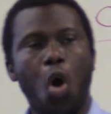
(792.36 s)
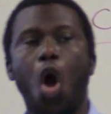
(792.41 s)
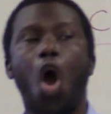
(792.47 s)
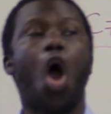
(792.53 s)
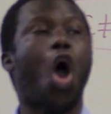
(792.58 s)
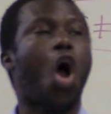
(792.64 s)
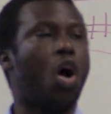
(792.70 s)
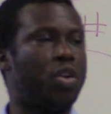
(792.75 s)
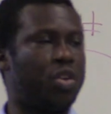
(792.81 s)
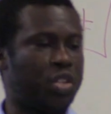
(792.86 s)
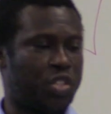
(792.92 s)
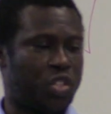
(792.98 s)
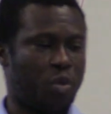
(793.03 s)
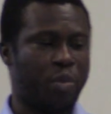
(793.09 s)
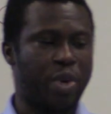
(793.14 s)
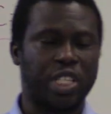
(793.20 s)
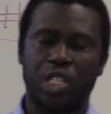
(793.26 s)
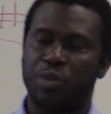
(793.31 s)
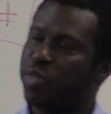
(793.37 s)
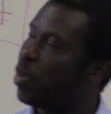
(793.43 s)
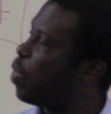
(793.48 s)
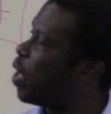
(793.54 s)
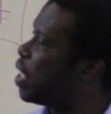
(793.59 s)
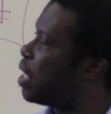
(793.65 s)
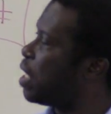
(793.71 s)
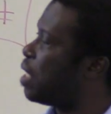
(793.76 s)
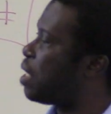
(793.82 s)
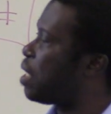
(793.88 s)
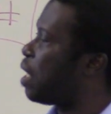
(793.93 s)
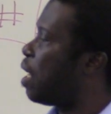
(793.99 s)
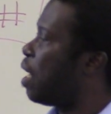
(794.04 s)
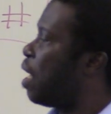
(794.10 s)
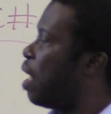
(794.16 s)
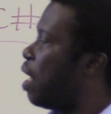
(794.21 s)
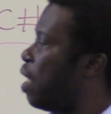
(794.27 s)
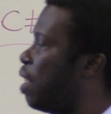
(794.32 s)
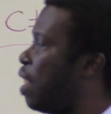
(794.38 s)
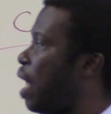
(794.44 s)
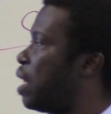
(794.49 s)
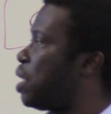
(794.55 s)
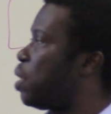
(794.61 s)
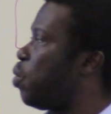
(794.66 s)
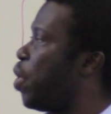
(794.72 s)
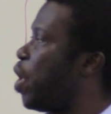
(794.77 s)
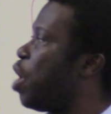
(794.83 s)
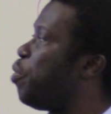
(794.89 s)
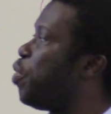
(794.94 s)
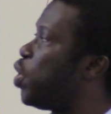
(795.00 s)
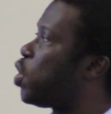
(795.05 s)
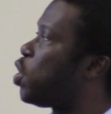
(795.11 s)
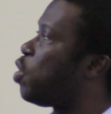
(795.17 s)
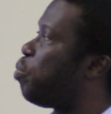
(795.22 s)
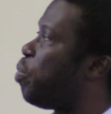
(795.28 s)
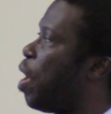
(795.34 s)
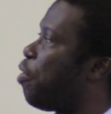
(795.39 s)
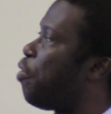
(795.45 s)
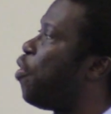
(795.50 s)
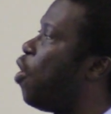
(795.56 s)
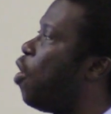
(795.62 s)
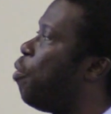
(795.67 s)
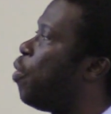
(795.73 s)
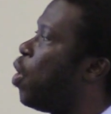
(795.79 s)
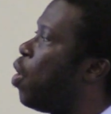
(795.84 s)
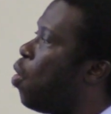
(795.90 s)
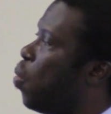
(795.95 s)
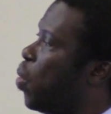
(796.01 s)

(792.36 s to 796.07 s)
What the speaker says: all the geometric properties that we're able to perform.